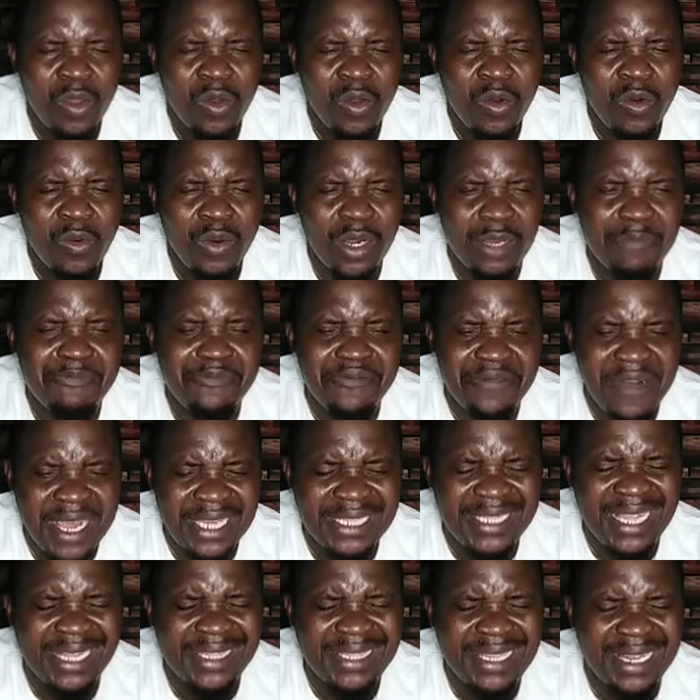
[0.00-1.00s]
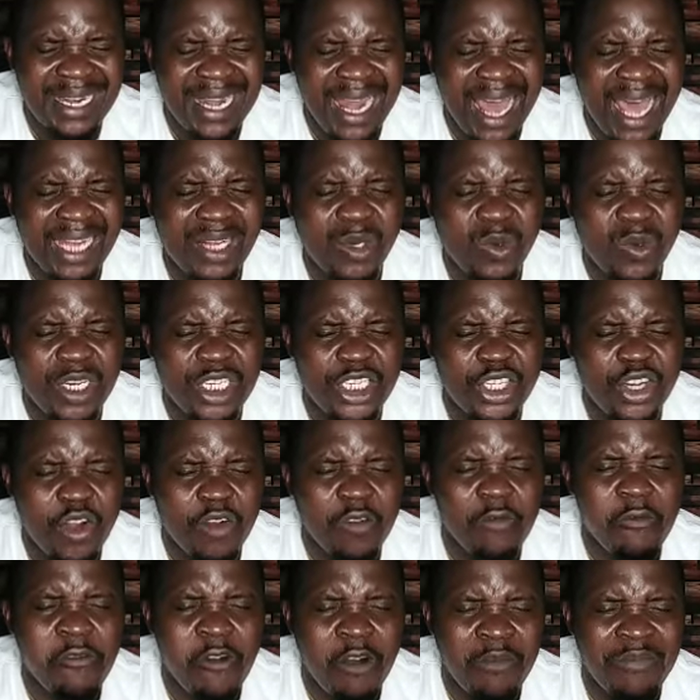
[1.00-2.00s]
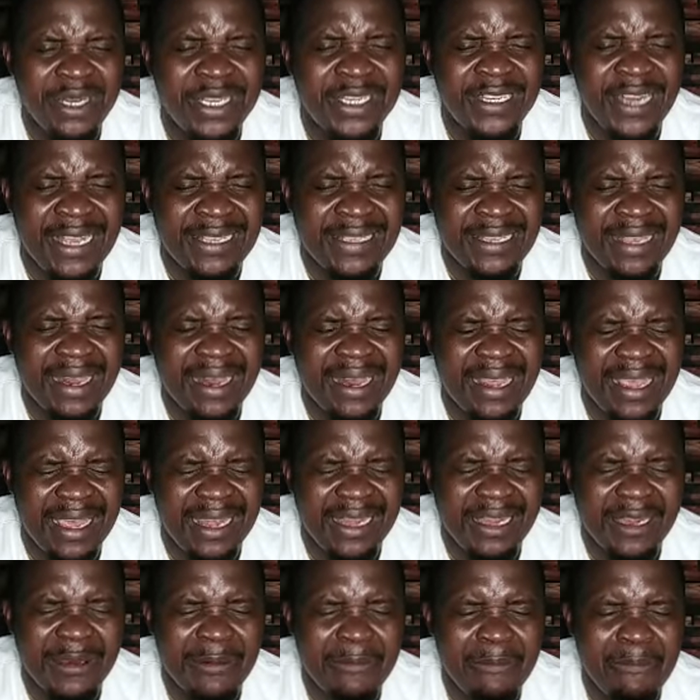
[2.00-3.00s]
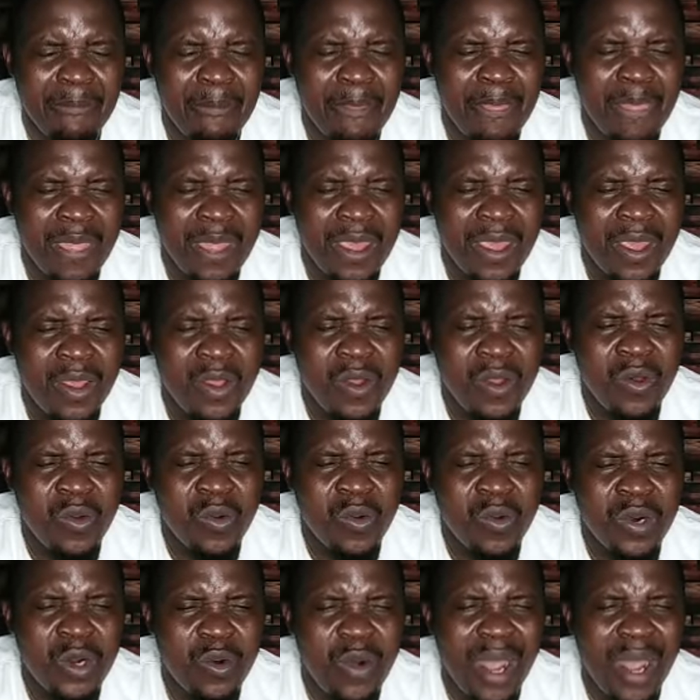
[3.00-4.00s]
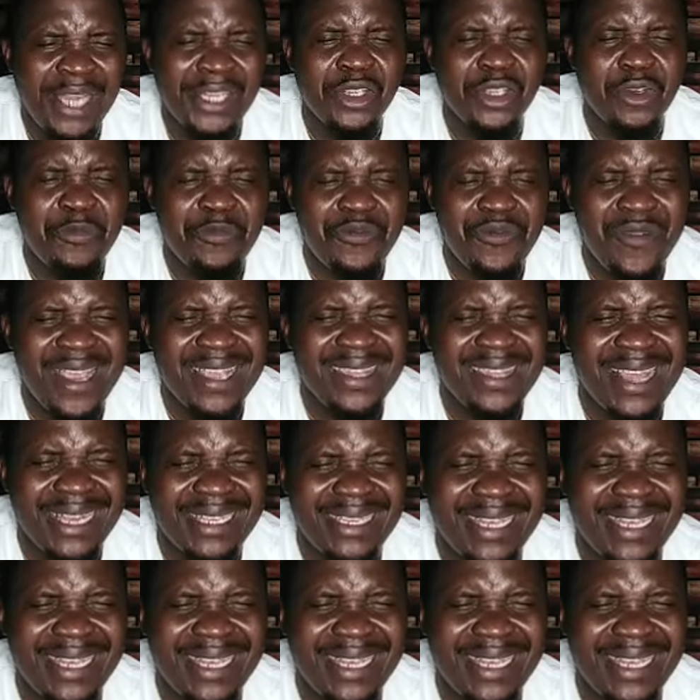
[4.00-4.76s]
we pray that the land will not vomit us again. We want to pray that